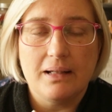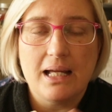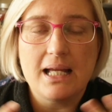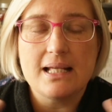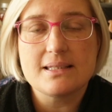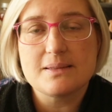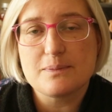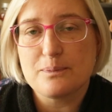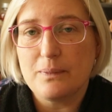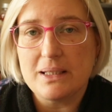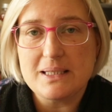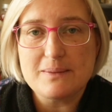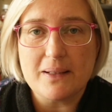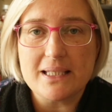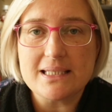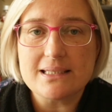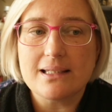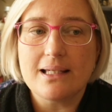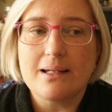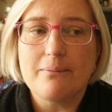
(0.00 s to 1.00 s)
it's it's
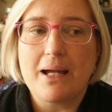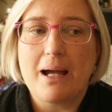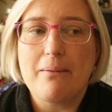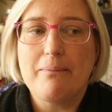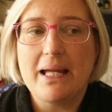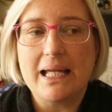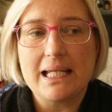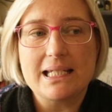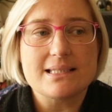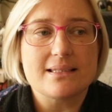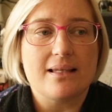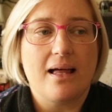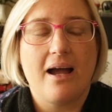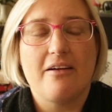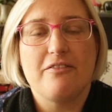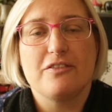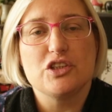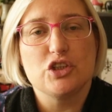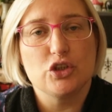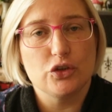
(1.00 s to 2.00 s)
basically about Peggy's
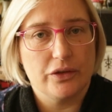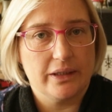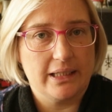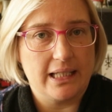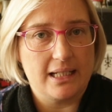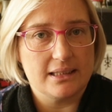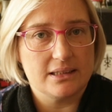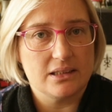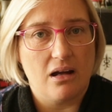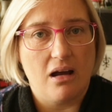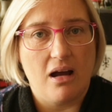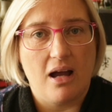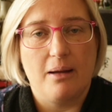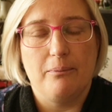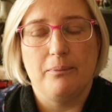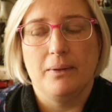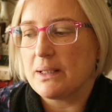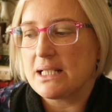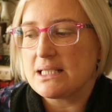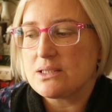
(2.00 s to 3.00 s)
life during that
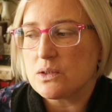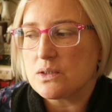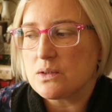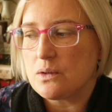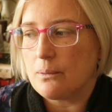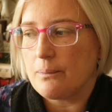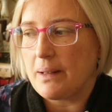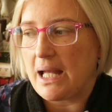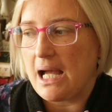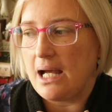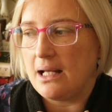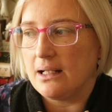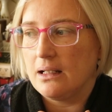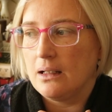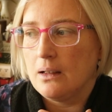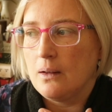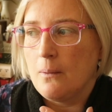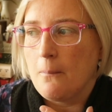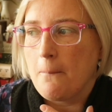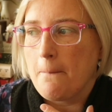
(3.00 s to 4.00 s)
time, but it's also about
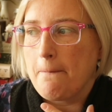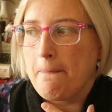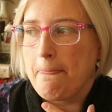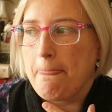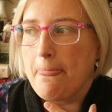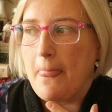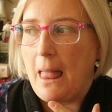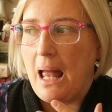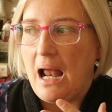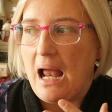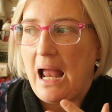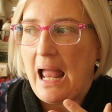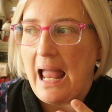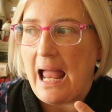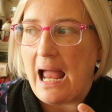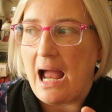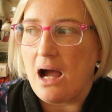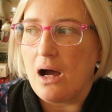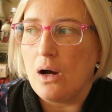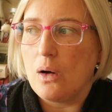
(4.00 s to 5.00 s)

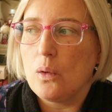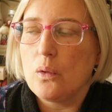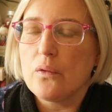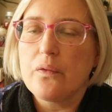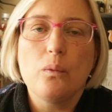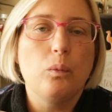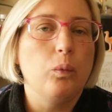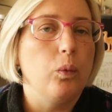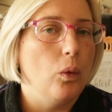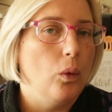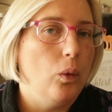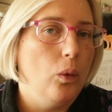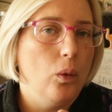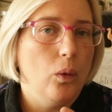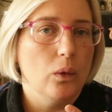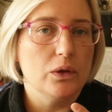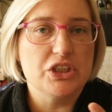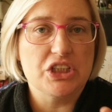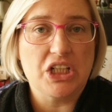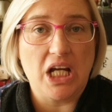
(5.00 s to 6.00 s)
how the
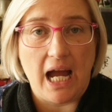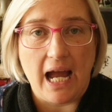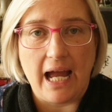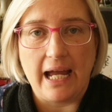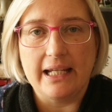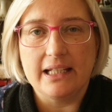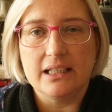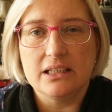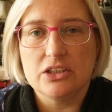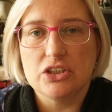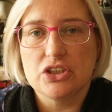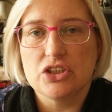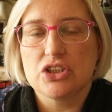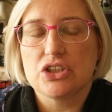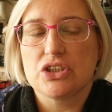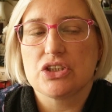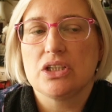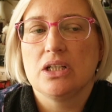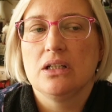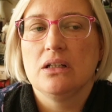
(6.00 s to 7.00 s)
war
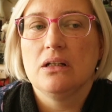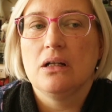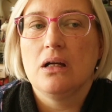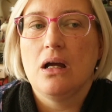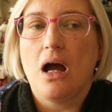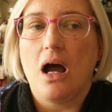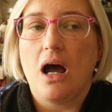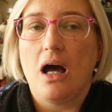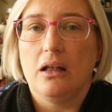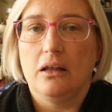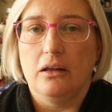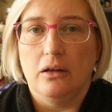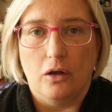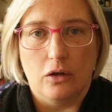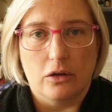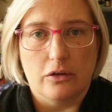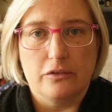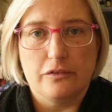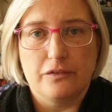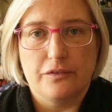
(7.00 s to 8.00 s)
changed a
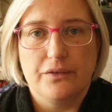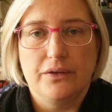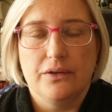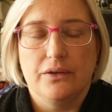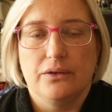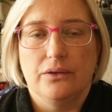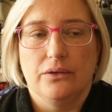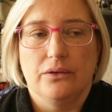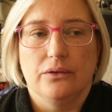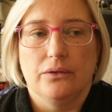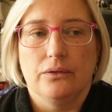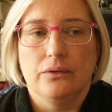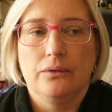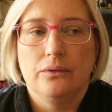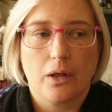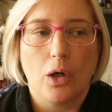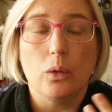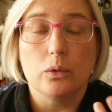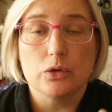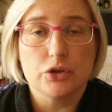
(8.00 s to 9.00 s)
lot of the
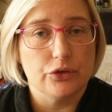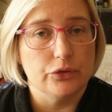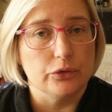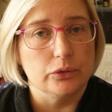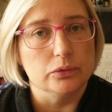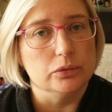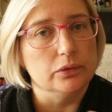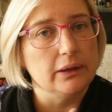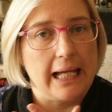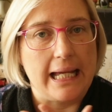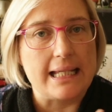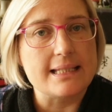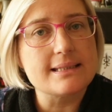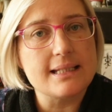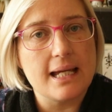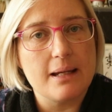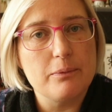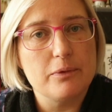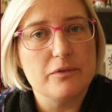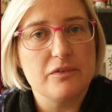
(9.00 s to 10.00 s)
cultural
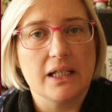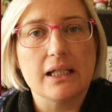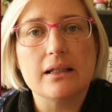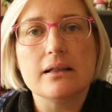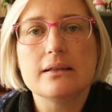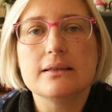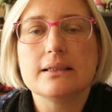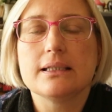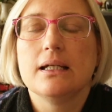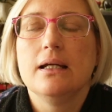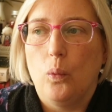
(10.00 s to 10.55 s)
landscape of England.